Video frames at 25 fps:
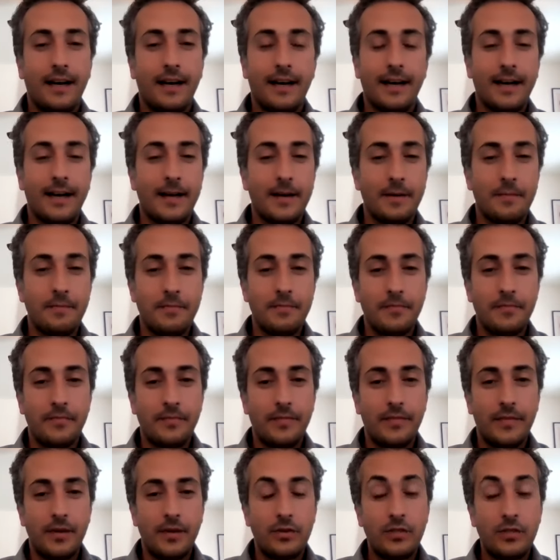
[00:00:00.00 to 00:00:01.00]
Um,
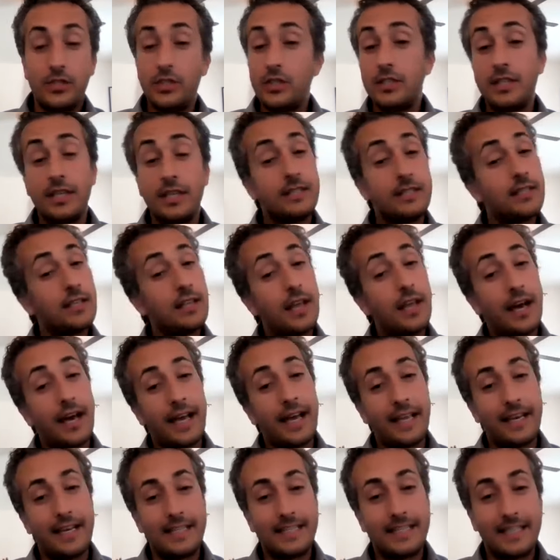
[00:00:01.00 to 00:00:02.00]
it's just, it's a
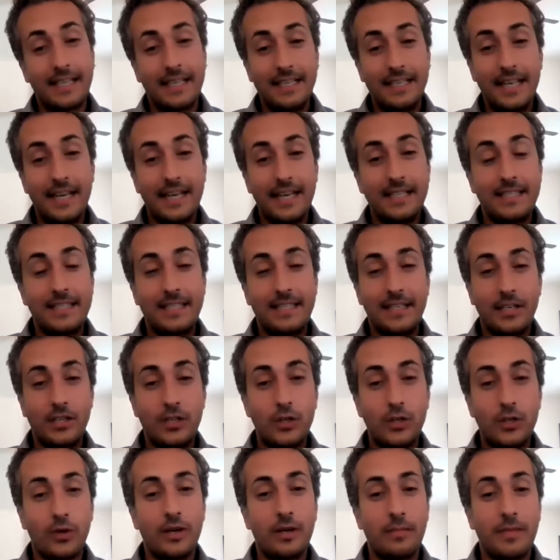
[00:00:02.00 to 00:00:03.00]
lot and it's condensed in a
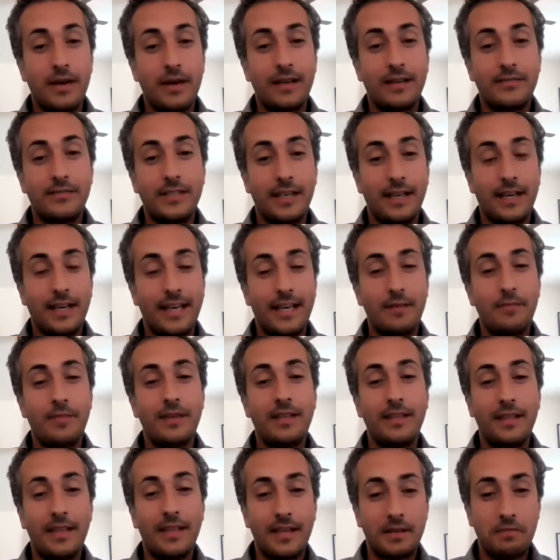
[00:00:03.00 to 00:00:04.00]
short amount of time
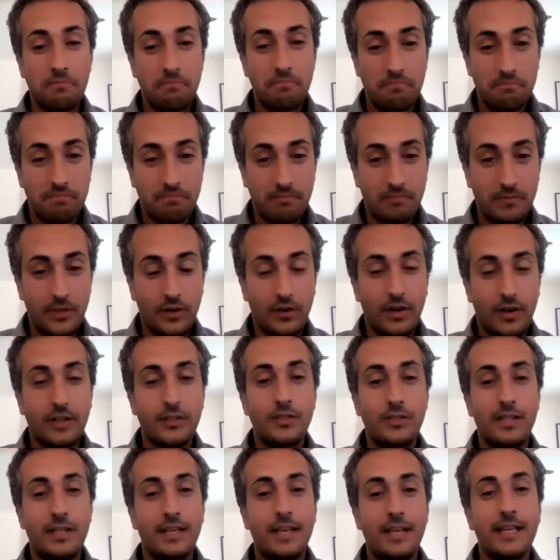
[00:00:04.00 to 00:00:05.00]
and then you're
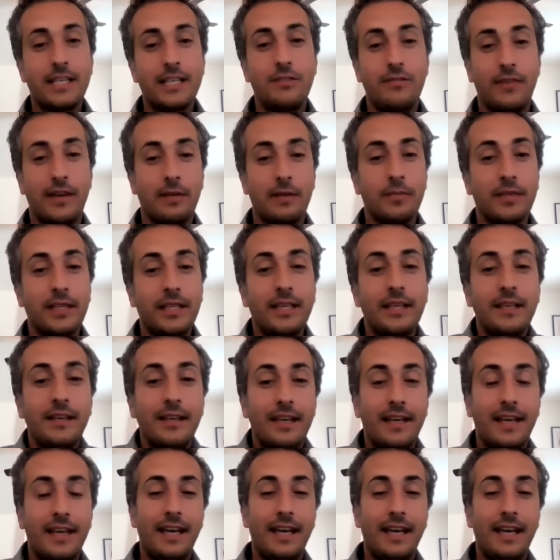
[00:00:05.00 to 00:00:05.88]
on to the next family.